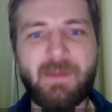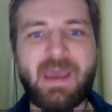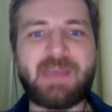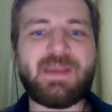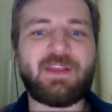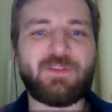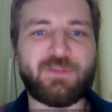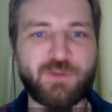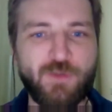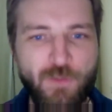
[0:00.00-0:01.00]
maybe in
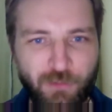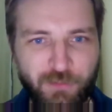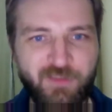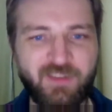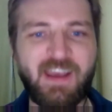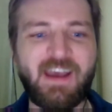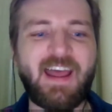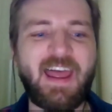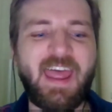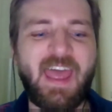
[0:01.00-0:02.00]
schools
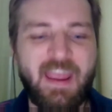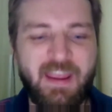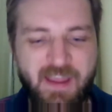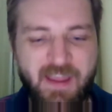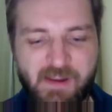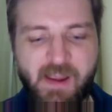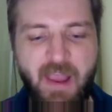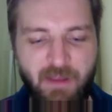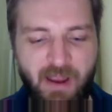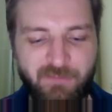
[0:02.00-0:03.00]

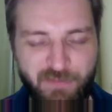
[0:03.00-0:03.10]
and